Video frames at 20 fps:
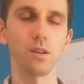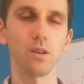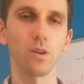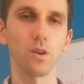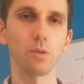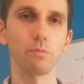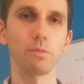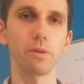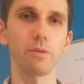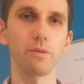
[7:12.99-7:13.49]

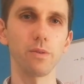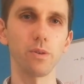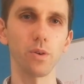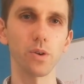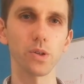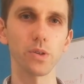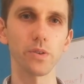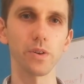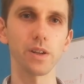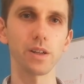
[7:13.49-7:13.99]
or
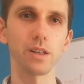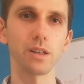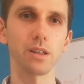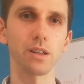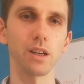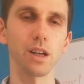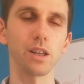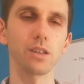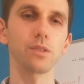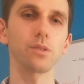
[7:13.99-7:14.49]
before
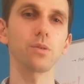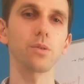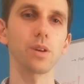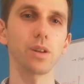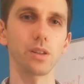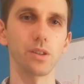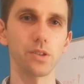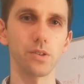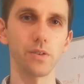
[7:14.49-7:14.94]
training and during the